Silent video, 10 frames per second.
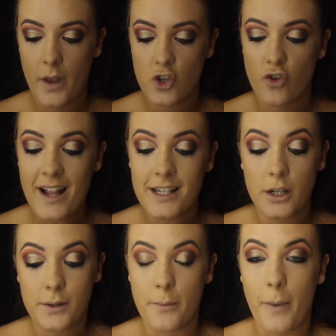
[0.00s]

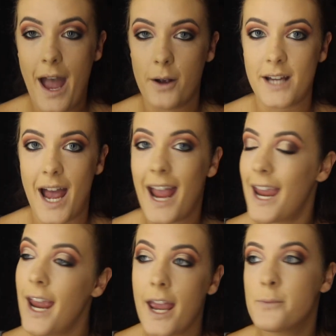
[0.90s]
translucent powder.
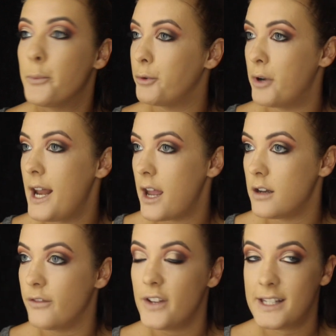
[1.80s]
It is
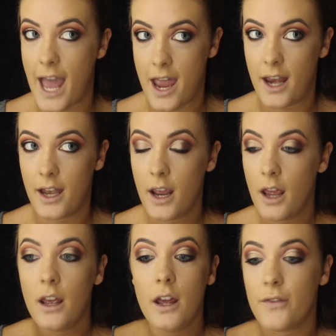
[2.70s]
brilliant for setting
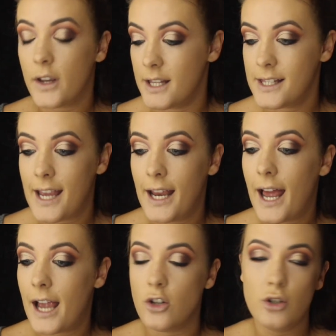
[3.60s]
the
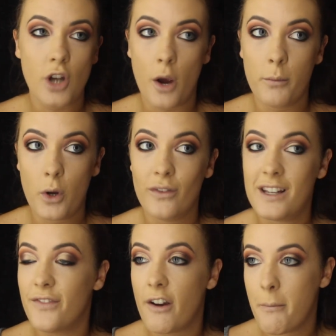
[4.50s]
concealer. You don't move,
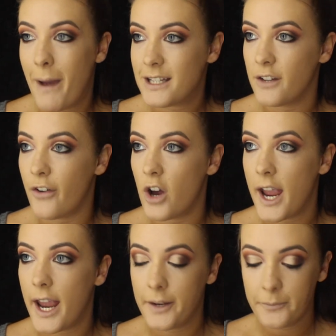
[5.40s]
it's very
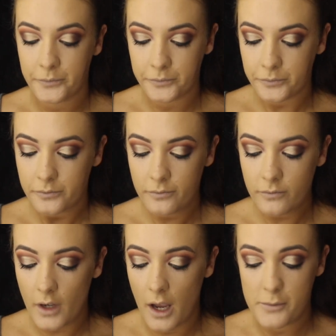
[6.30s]
mattifying,
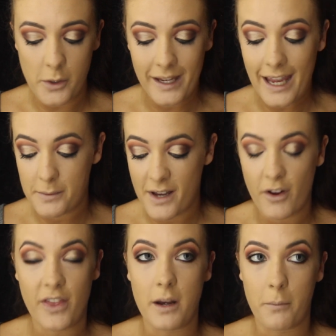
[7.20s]
and so it keeps
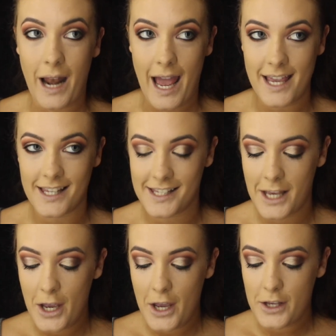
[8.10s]
everything in place.
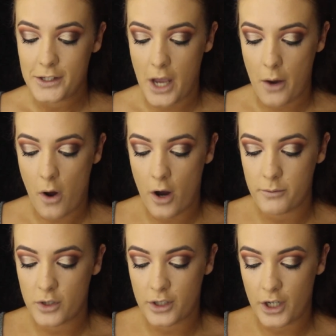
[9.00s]
So
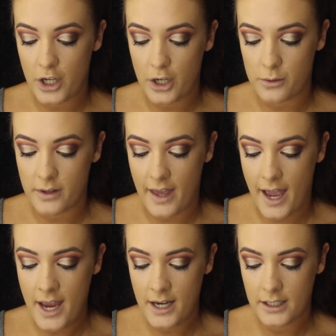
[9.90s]
I'm just going to use
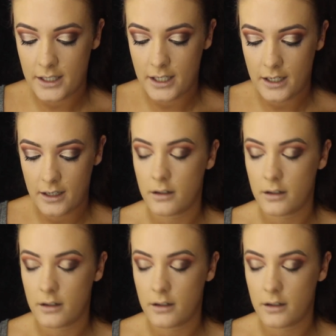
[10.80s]
that.